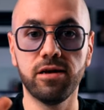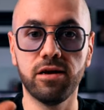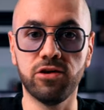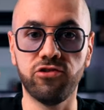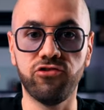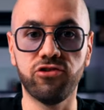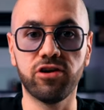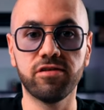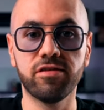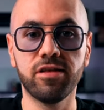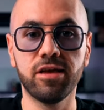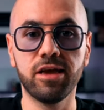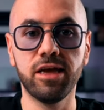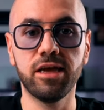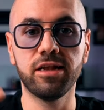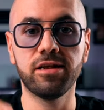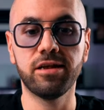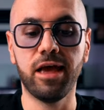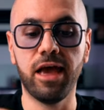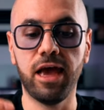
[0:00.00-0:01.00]
adjusting
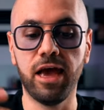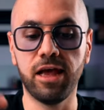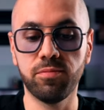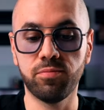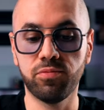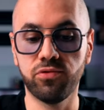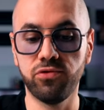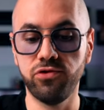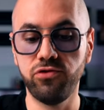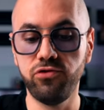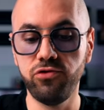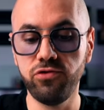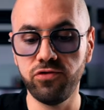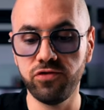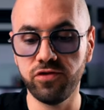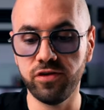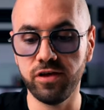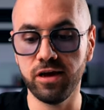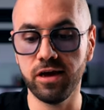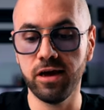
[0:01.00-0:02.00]
it, and
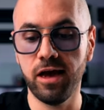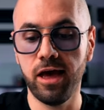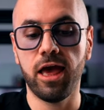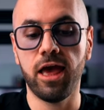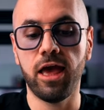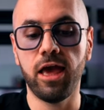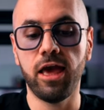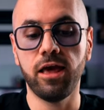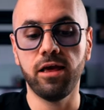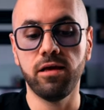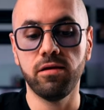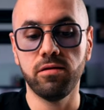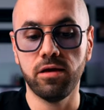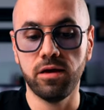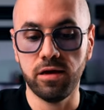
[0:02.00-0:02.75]
producing a